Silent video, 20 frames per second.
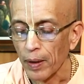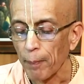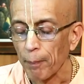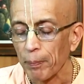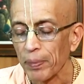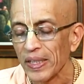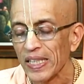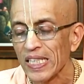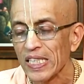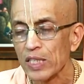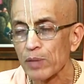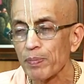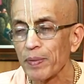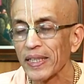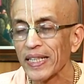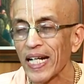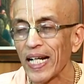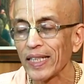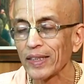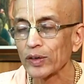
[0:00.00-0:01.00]
The priests
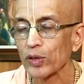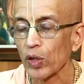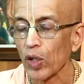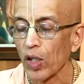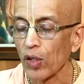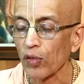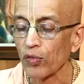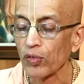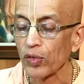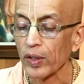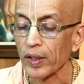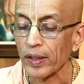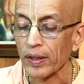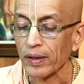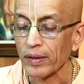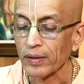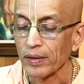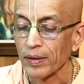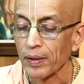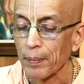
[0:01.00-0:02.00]
began to offer
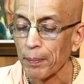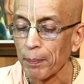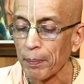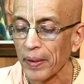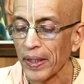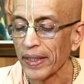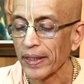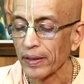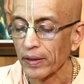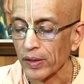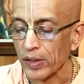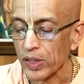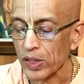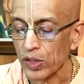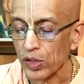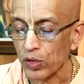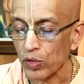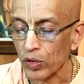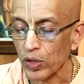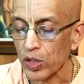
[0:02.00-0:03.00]

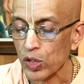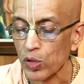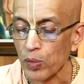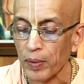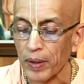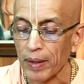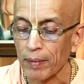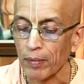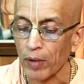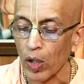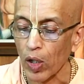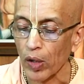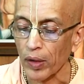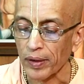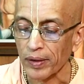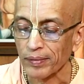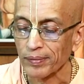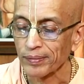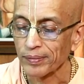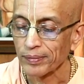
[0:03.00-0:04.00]
prayers to the Supreme
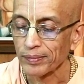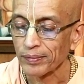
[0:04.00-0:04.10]
Lord.